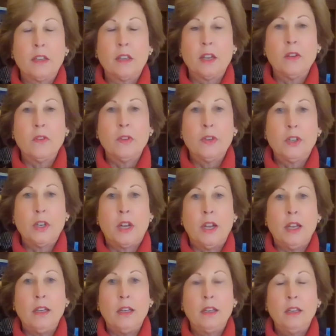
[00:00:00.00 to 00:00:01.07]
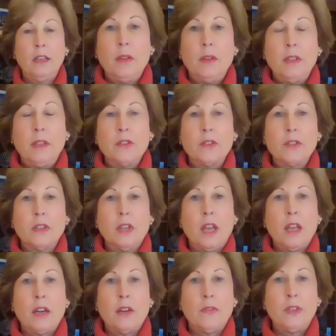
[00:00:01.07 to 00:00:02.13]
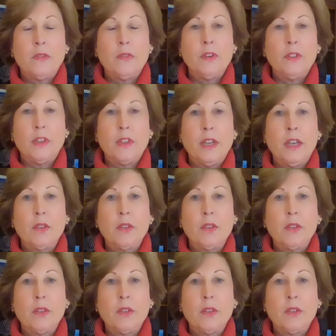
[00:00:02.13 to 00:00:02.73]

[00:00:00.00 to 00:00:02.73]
COVID shot. I mean, there's a lot of different